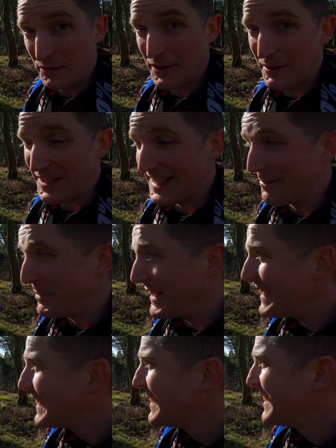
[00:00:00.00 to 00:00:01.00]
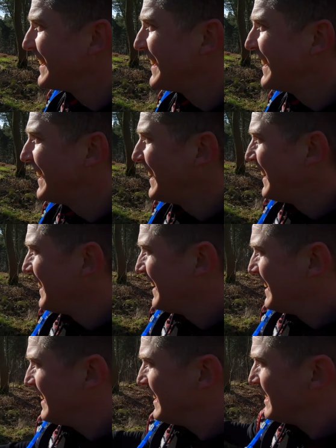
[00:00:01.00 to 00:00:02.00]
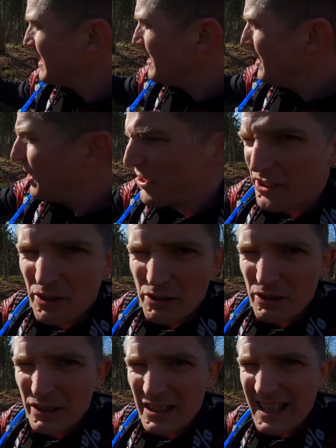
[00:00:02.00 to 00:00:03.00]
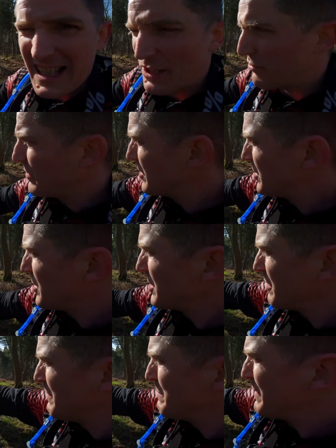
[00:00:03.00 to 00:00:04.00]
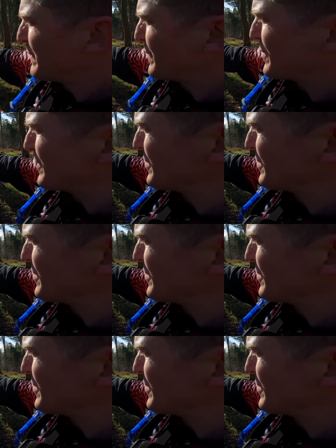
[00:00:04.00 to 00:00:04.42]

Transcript: down it in a minute. The other entrance is just a wee bit further